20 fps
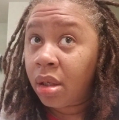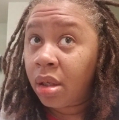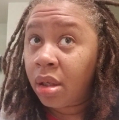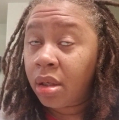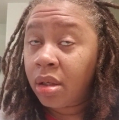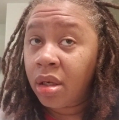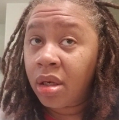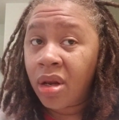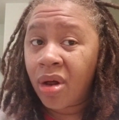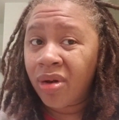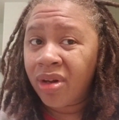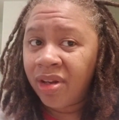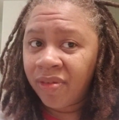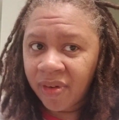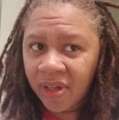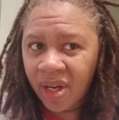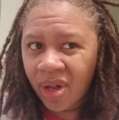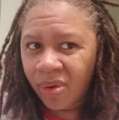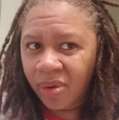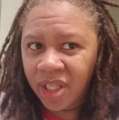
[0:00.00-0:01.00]
even
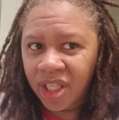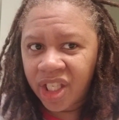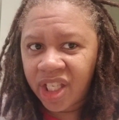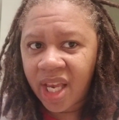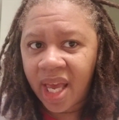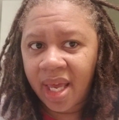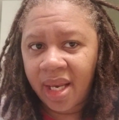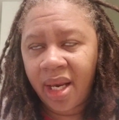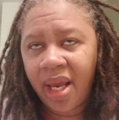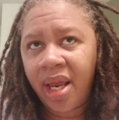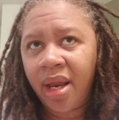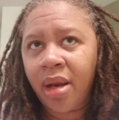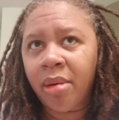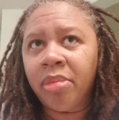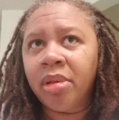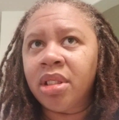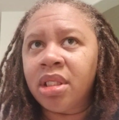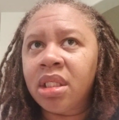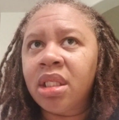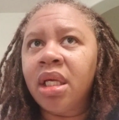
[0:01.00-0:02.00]
though it's shed hair,
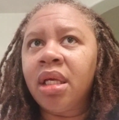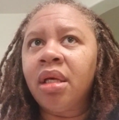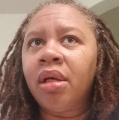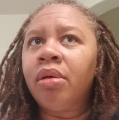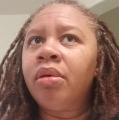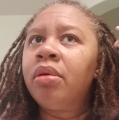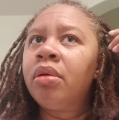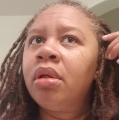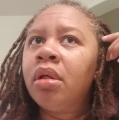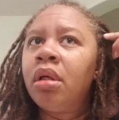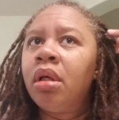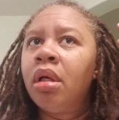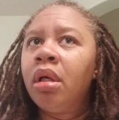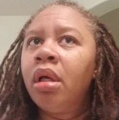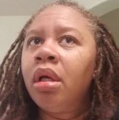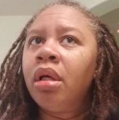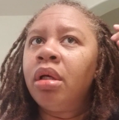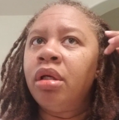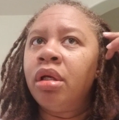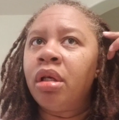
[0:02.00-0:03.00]
but still,
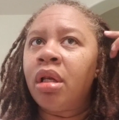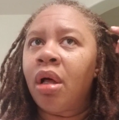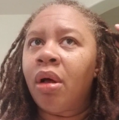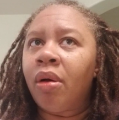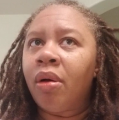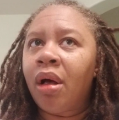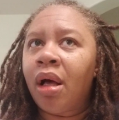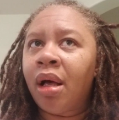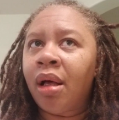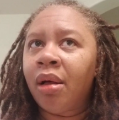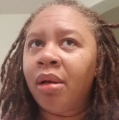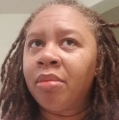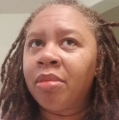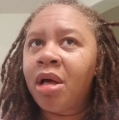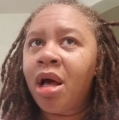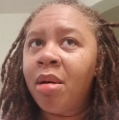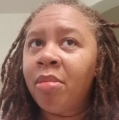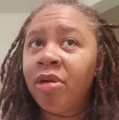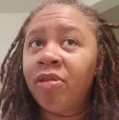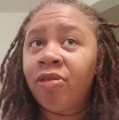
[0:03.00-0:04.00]

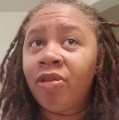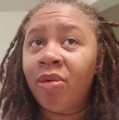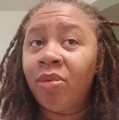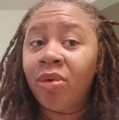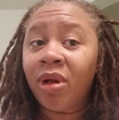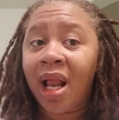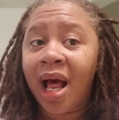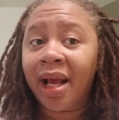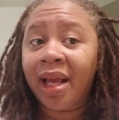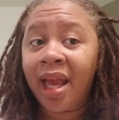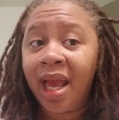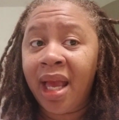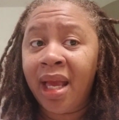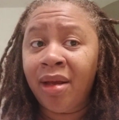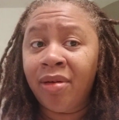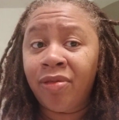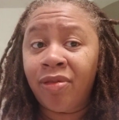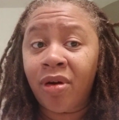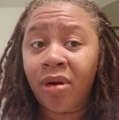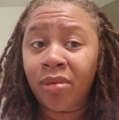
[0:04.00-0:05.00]
coming from what I
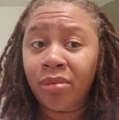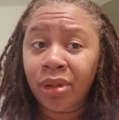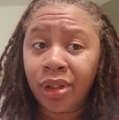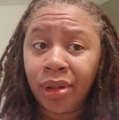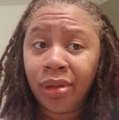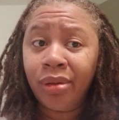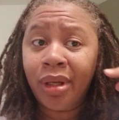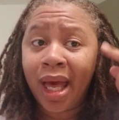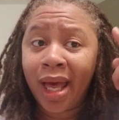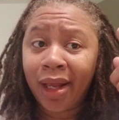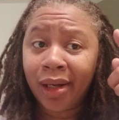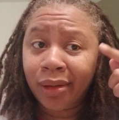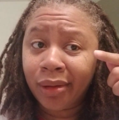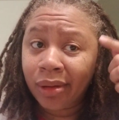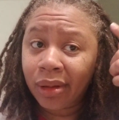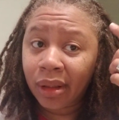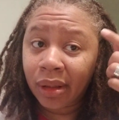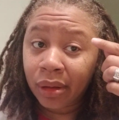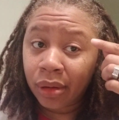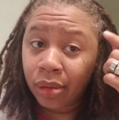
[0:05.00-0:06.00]
came from, where you
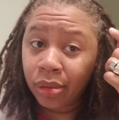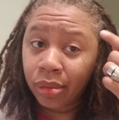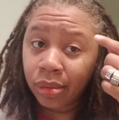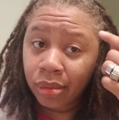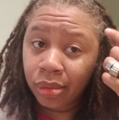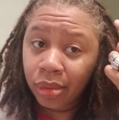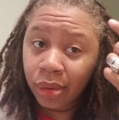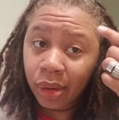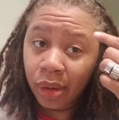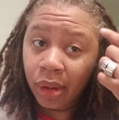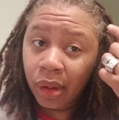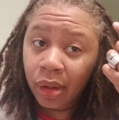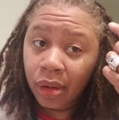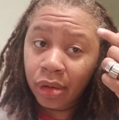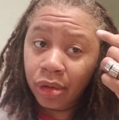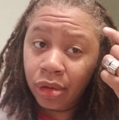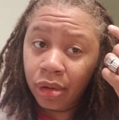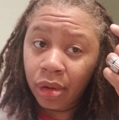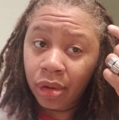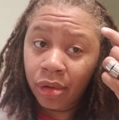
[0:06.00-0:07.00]
have a little
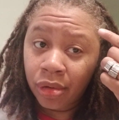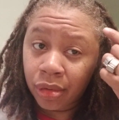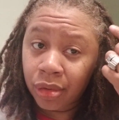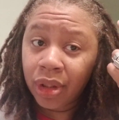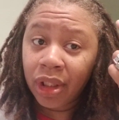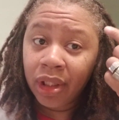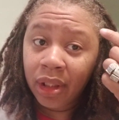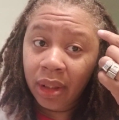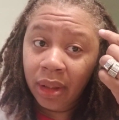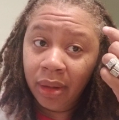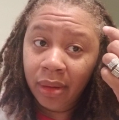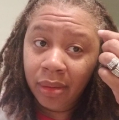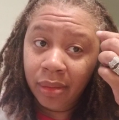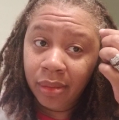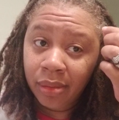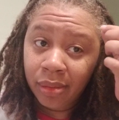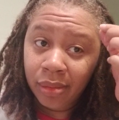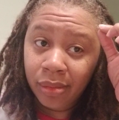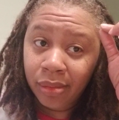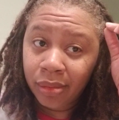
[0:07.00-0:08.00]
3
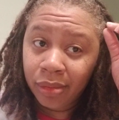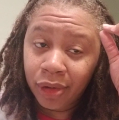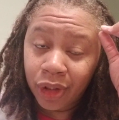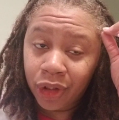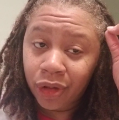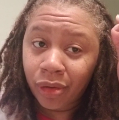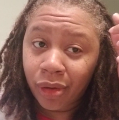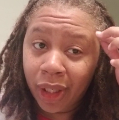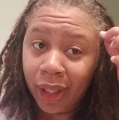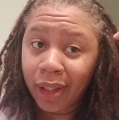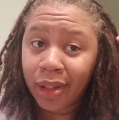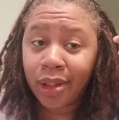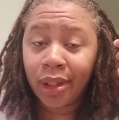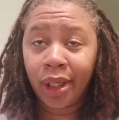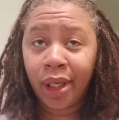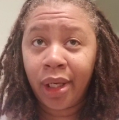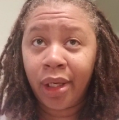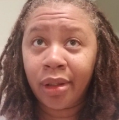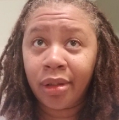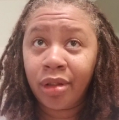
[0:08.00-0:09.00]
strands of
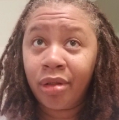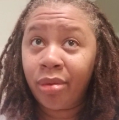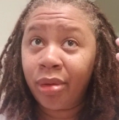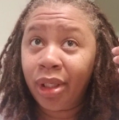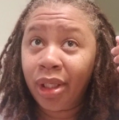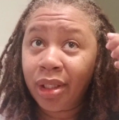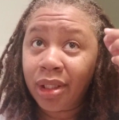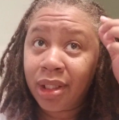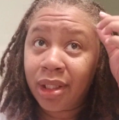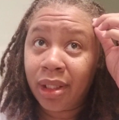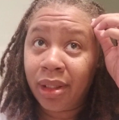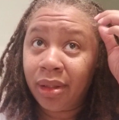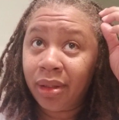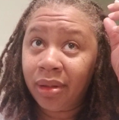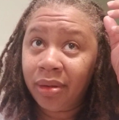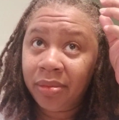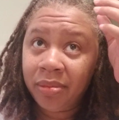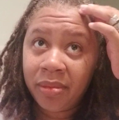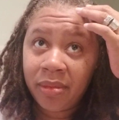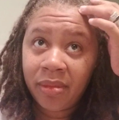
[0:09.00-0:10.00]
hair twist
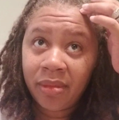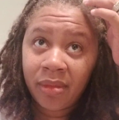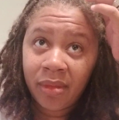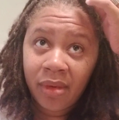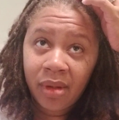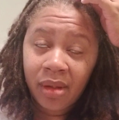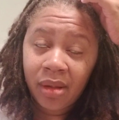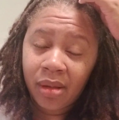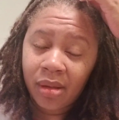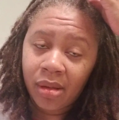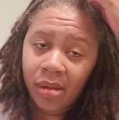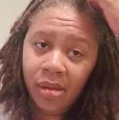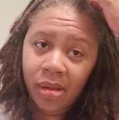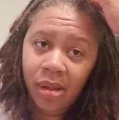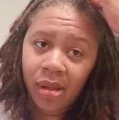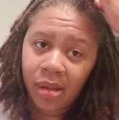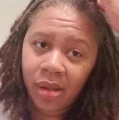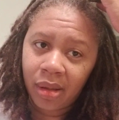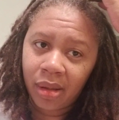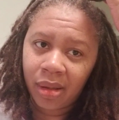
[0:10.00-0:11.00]
and,
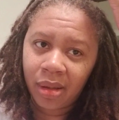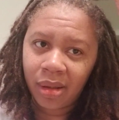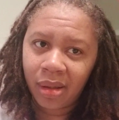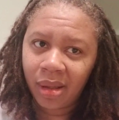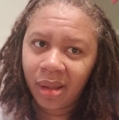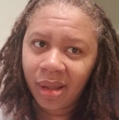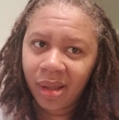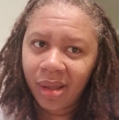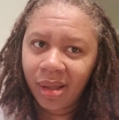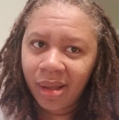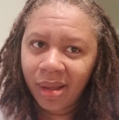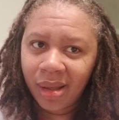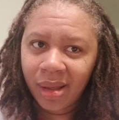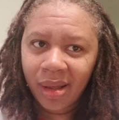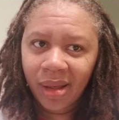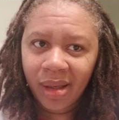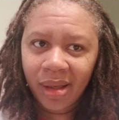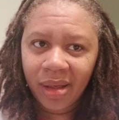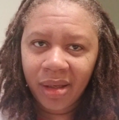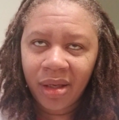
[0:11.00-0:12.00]

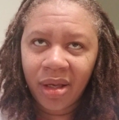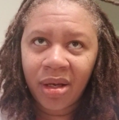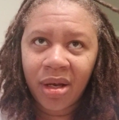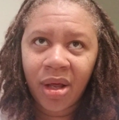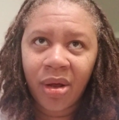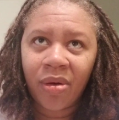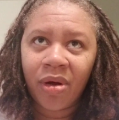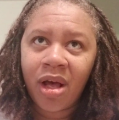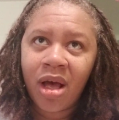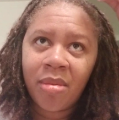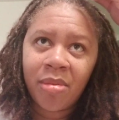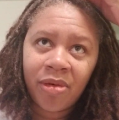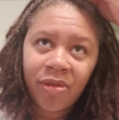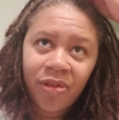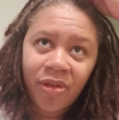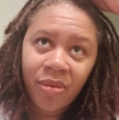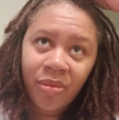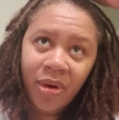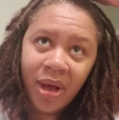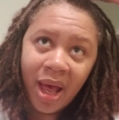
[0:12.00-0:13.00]
coming
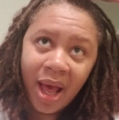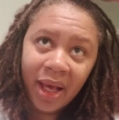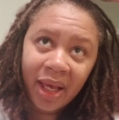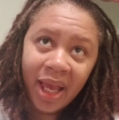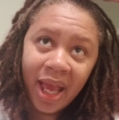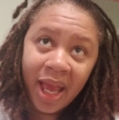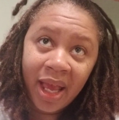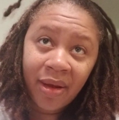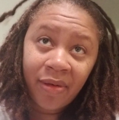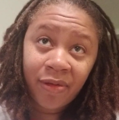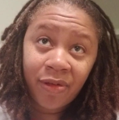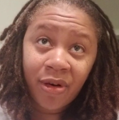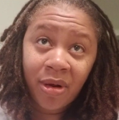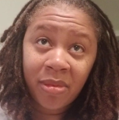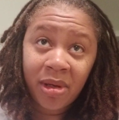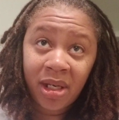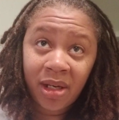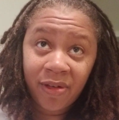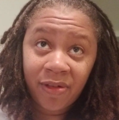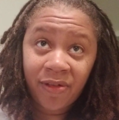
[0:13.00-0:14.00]
from where I came from
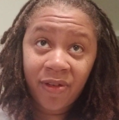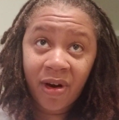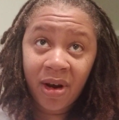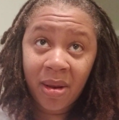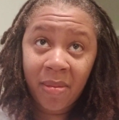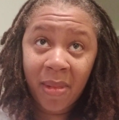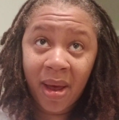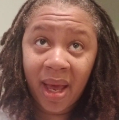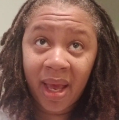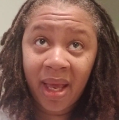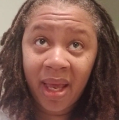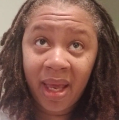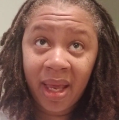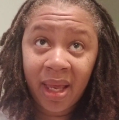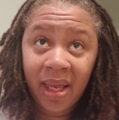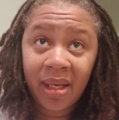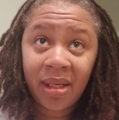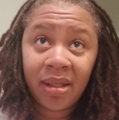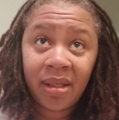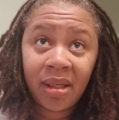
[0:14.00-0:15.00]
in the front of my
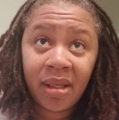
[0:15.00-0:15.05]
head,